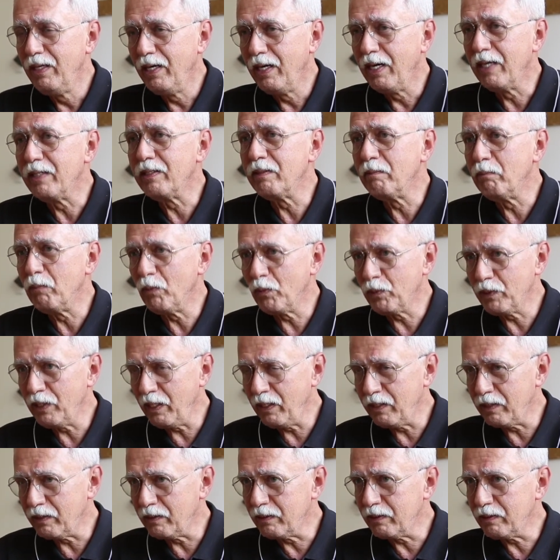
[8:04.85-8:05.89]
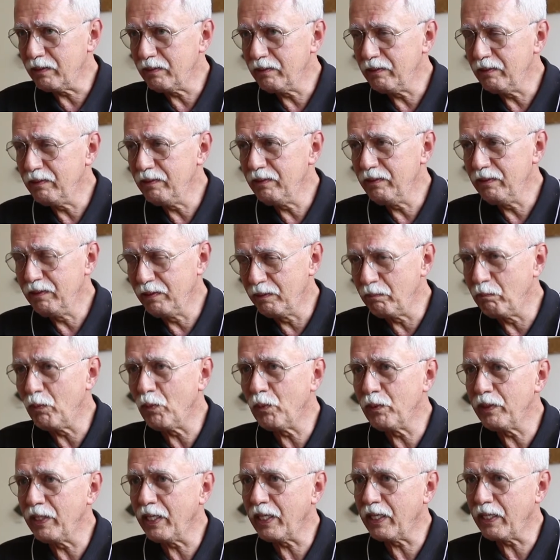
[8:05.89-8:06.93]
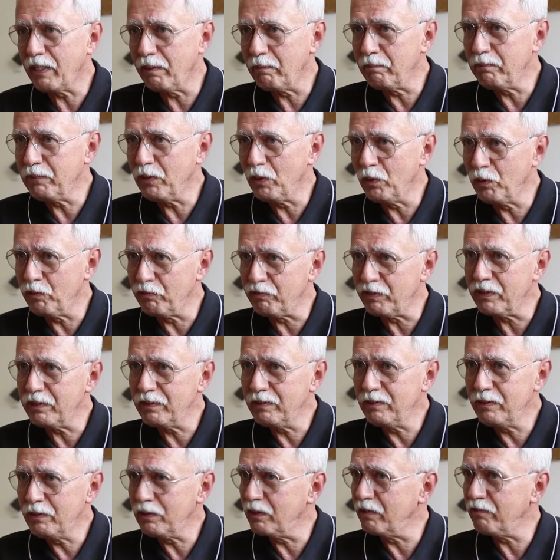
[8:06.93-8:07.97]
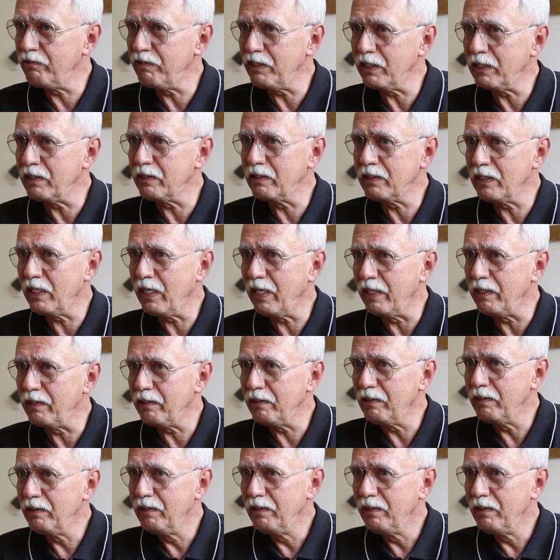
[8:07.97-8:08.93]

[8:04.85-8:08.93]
And the more they learn, the more they come over to the vegan side.